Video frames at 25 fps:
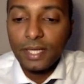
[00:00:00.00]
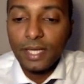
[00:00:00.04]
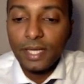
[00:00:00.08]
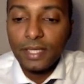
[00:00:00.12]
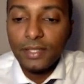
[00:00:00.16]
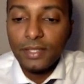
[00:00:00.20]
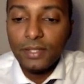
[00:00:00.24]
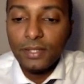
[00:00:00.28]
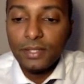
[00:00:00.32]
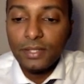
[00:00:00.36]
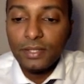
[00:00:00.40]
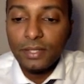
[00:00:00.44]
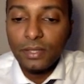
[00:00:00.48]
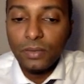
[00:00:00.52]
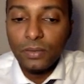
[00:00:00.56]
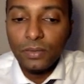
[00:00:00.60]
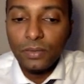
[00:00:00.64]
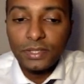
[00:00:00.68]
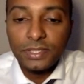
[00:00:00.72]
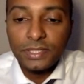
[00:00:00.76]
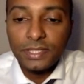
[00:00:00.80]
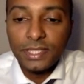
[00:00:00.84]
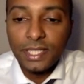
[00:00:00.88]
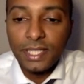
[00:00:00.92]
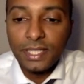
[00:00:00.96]
And you can always
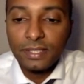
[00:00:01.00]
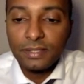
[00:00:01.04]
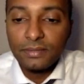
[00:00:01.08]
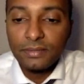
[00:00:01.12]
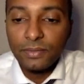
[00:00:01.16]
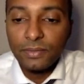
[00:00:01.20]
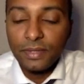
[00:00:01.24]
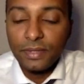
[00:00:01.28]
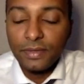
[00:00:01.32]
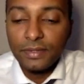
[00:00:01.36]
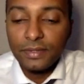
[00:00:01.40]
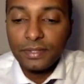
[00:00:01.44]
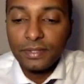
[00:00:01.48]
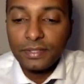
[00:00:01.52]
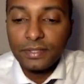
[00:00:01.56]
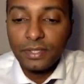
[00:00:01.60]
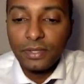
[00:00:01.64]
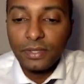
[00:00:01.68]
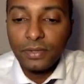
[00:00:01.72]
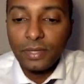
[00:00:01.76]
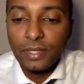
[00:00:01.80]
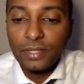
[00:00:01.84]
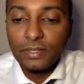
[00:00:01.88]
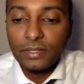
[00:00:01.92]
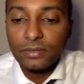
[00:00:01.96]
check whether it's
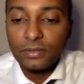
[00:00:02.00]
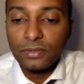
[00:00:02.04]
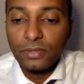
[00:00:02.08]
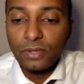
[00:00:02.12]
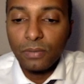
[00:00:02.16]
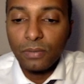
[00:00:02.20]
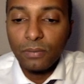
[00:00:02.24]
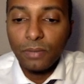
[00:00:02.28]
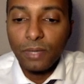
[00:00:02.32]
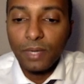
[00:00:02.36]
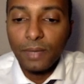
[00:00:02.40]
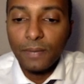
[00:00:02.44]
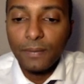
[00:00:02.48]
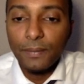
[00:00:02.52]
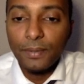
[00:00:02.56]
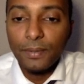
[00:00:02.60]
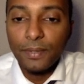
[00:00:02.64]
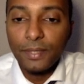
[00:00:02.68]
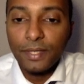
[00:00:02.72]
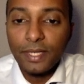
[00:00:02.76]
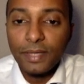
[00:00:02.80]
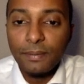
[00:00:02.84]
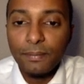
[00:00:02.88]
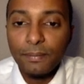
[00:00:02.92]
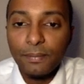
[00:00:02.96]
correct or not by
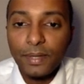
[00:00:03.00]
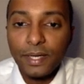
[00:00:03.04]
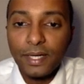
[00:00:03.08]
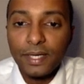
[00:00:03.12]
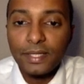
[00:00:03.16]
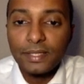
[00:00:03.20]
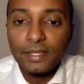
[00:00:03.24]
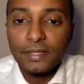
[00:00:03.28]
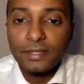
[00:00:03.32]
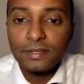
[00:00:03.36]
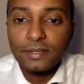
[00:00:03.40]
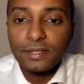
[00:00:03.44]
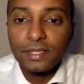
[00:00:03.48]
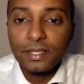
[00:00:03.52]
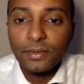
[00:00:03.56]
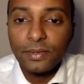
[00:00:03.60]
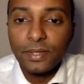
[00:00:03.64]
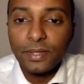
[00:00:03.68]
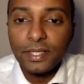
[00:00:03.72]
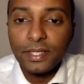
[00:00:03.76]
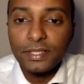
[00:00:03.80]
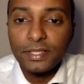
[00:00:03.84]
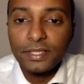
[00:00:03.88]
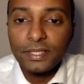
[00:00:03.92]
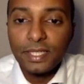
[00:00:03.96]
putting it back into the
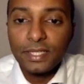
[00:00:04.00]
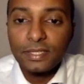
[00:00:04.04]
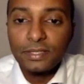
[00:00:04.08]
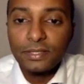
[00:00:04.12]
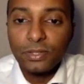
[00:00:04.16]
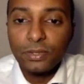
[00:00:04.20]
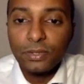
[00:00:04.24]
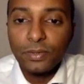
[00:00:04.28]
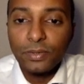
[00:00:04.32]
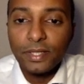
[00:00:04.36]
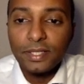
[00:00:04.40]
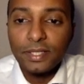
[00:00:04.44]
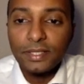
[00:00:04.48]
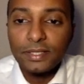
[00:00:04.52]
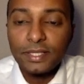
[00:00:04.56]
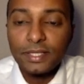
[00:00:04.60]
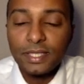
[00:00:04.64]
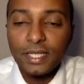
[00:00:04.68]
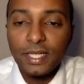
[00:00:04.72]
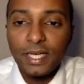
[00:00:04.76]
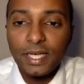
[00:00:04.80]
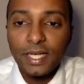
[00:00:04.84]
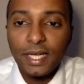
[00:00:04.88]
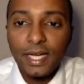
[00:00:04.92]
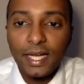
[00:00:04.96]
equation as always.
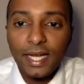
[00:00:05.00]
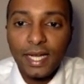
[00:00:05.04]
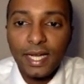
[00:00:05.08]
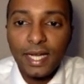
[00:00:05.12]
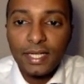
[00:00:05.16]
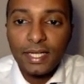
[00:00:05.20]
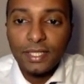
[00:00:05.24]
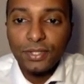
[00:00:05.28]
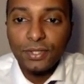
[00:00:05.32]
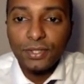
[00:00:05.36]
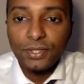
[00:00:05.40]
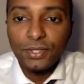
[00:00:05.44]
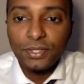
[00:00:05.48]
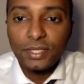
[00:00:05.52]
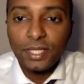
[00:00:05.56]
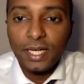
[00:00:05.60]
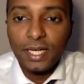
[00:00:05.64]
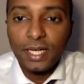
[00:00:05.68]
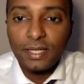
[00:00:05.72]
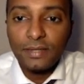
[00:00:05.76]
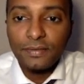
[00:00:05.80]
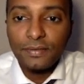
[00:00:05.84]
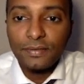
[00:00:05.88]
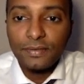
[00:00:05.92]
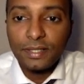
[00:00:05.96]
And you should
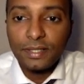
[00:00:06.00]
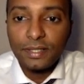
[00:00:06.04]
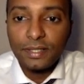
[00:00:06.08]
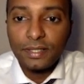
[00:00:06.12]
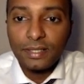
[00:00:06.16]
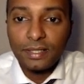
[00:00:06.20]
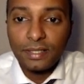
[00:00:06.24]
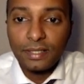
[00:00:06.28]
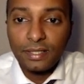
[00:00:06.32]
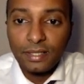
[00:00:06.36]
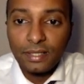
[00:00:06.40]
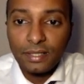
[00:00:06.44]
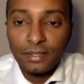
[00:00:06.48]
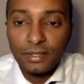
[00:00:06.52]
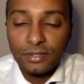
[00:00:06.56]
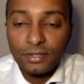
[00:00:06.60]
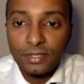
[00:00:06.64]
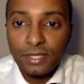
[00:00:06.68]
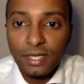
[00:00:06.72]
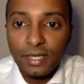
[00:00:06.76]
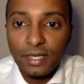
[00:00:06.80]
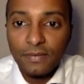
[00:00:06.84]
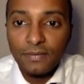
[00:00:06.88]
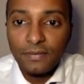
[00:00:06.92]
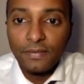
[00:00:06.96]
have you should
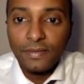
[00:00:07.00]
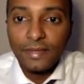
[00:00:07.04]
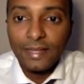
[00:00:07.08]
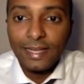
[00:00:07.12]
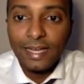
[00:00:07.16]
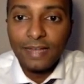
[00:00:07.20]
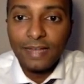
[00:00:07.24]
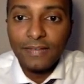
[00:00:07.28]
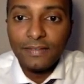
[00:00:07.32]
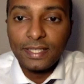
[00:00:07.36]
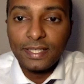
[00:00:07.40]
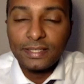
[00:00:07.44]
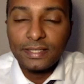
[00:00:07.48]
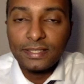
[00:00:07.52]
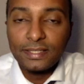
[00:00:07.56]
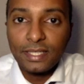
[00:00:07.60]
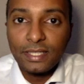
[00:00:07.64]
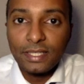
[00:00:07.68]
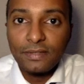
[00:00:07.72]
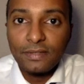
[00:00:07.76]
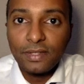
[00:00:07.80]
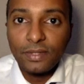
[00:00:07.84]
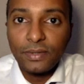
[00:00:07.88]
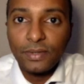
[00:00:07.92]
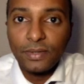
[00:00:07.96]
have the left hand side
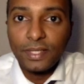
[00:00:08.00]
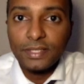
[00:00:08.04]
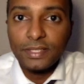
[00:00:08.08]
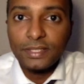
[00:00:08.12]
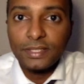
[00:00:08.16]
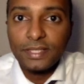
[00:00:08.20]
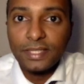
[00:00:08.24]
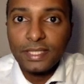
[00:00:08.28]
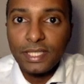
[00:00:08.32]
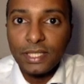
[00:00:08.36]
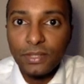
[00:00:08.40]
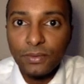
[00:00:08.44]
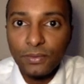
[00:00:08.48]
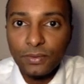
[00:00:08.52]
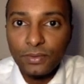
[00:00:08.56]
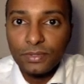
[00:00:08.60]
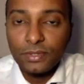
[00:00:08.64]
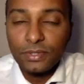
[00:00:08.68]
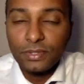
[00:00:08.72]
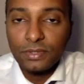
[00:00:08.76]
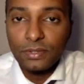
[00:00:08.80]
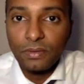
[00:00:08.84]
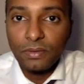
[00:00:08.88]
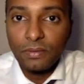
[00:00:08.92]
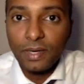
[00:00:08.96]
of the equation equal
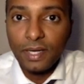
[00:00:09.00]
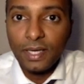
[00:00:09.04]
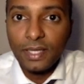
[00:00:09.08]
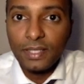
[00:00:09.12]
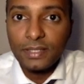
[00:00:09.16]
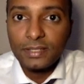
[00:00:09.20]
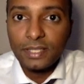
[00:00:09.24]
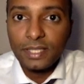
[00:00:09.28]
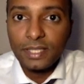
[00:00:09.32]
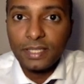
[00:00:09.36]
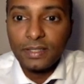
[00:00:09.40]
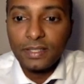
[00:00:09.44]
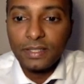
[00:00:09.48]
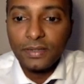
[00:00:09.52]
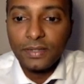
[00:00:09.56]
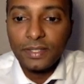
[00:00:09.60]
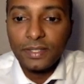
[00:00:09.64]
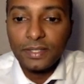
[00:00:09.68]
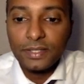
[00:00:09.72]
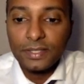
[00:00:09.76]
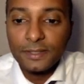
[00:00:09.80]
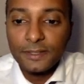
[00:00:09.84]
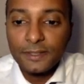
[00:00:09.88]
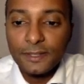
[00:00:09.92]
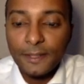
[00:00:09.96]
to the right hand side of the
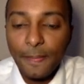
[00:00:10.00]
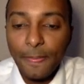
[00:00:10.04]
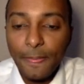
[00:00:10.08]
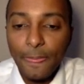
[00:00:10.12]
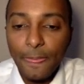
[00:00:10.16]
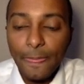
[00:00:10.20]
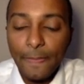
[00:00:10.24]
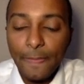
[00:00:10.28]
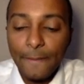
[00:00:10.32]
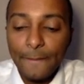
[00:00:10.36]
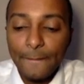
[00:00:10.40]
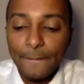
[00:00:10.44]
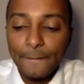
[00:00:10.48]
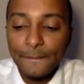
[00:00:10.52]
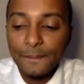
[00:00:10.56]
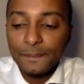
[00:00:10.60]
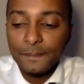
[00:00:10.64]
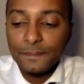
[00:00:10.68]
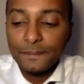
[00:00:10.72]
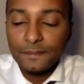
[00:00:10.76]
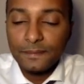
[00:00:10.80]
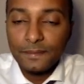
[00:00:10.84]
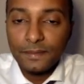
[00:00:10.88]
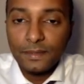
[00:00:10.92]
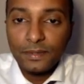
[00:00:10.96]
equation.
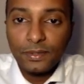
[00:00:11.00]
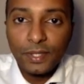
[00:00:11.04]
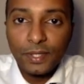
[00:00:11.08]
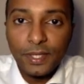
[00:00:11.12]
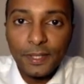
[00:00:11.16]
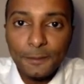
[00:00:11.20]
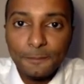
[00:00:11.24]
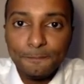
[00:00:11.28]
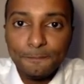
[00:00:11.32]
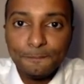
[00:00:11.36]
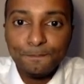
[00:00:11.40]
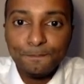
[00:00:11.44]
Okay.